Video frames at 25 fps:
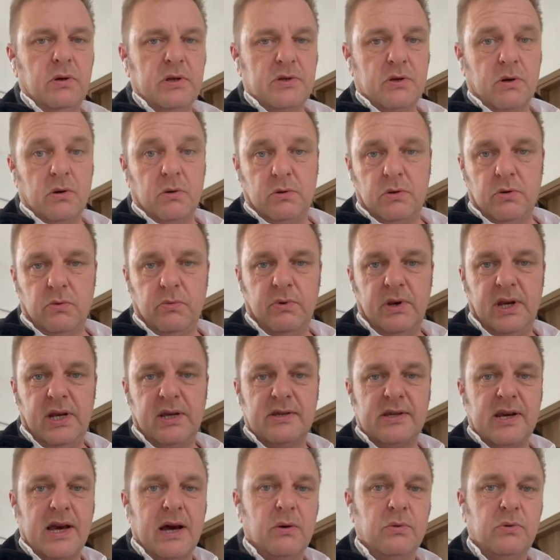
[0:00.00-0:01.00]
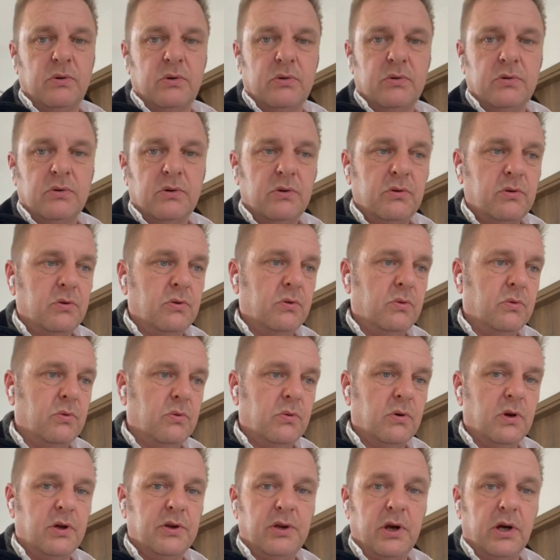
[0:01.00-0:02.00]
it's going to reach out
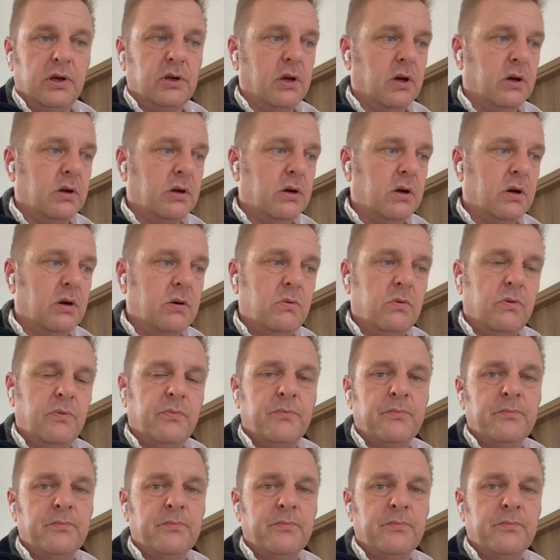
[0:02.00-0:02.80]
to DuckDuckGo.